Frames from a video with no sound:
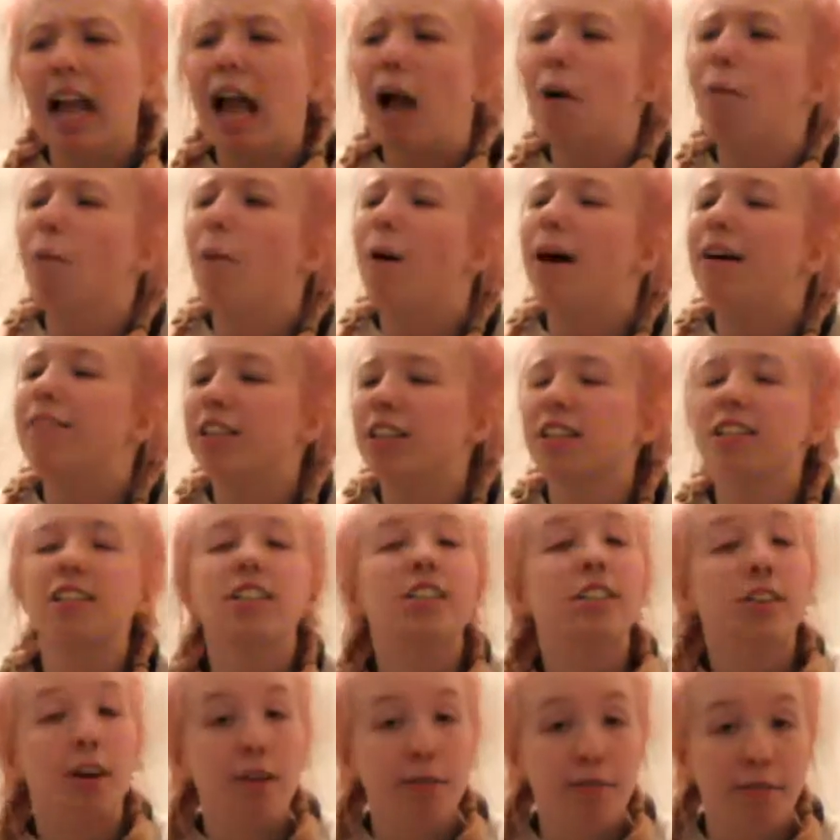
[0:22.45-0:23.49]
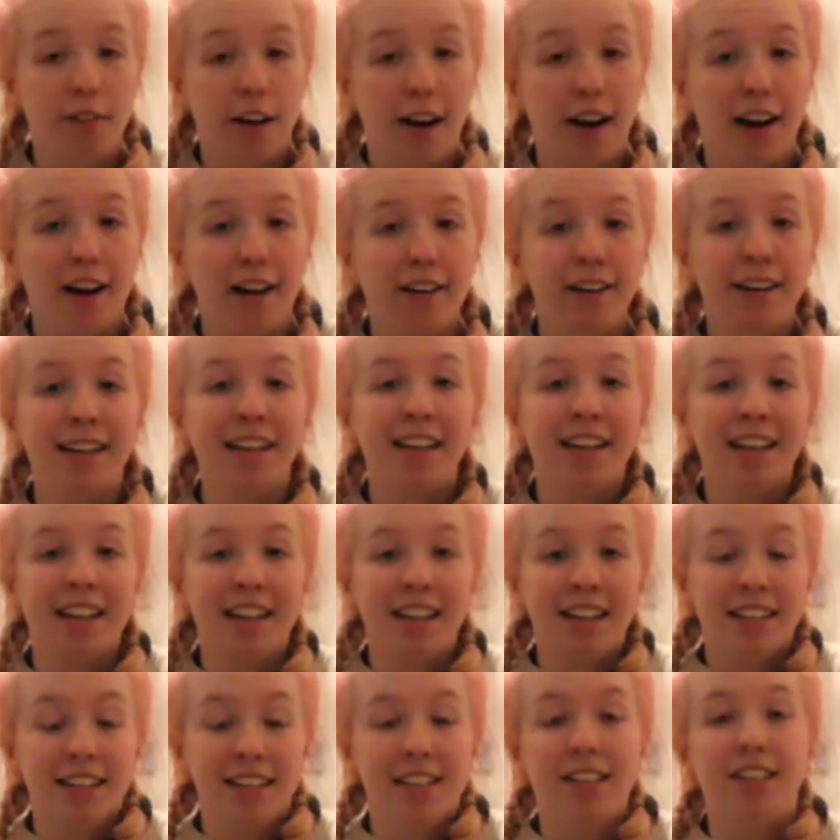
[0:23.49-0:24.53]
and what I've done so far
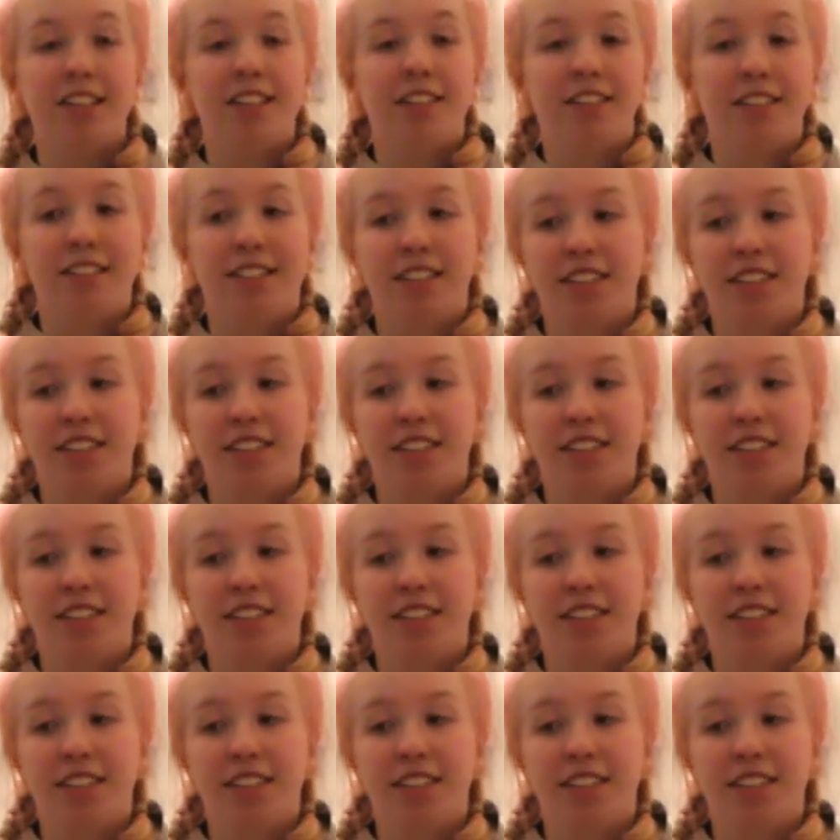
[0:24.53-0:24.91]
to